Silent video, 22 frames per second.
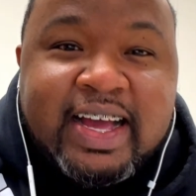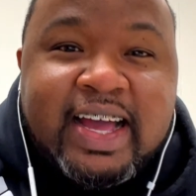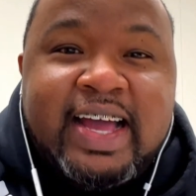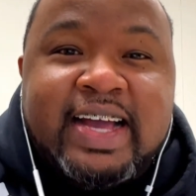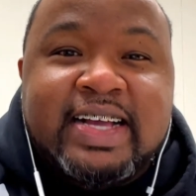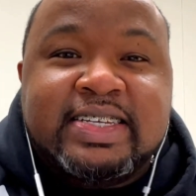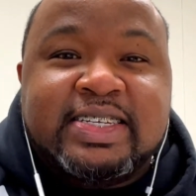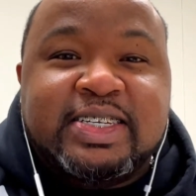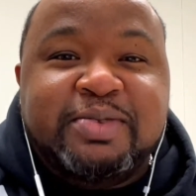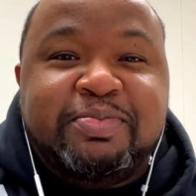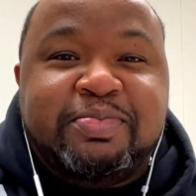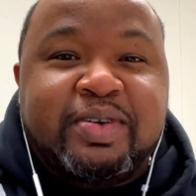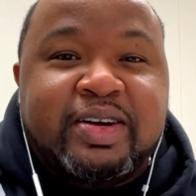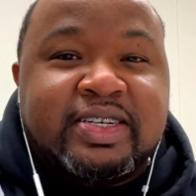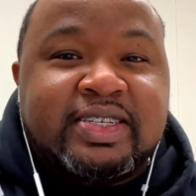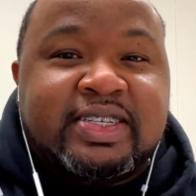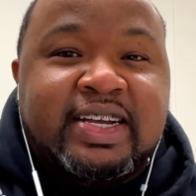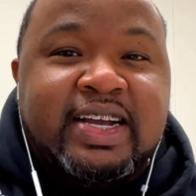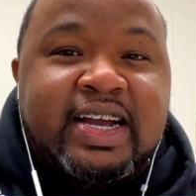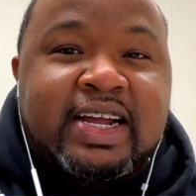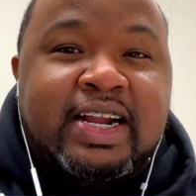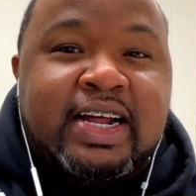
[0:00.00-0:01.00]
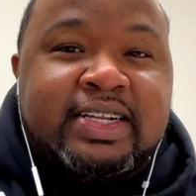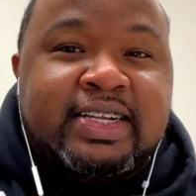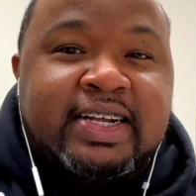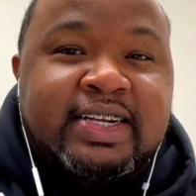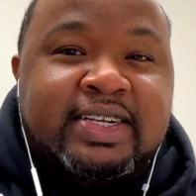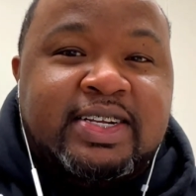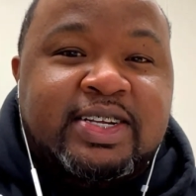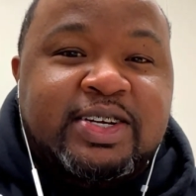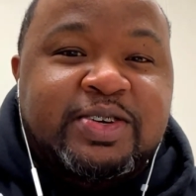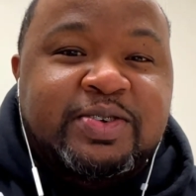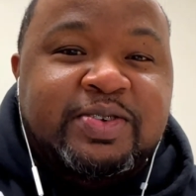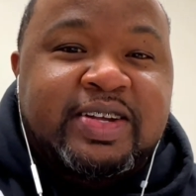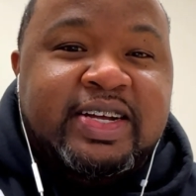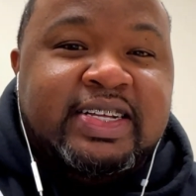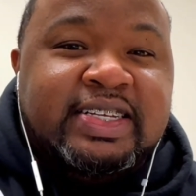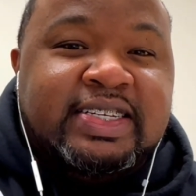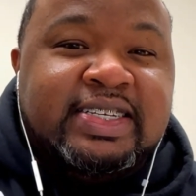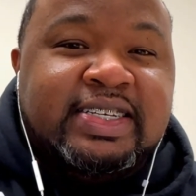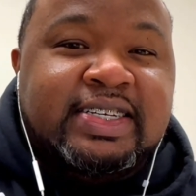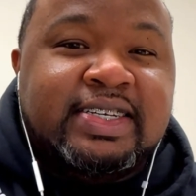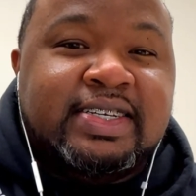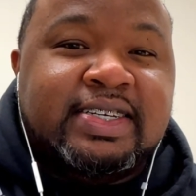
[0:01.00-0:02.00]
hey, she punched the hell out that dude, didn't
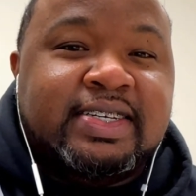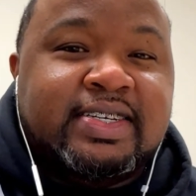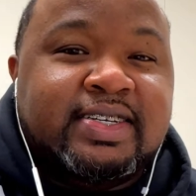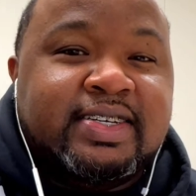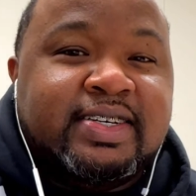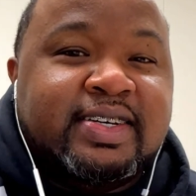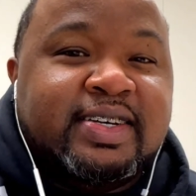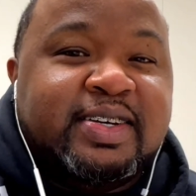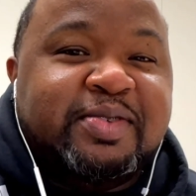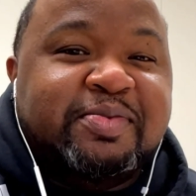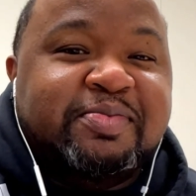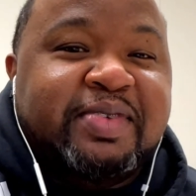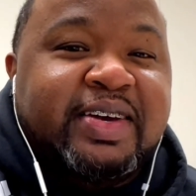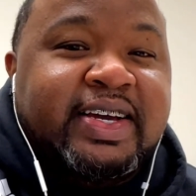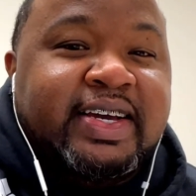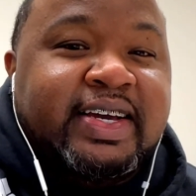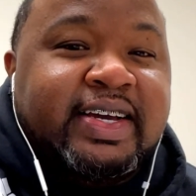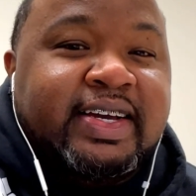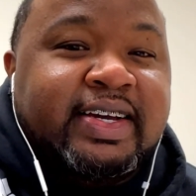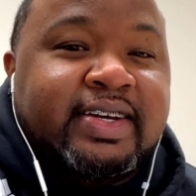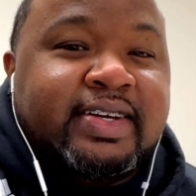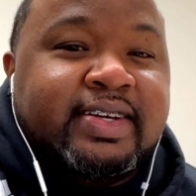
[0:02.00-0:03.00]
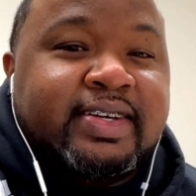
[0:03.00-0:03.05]
she? Man.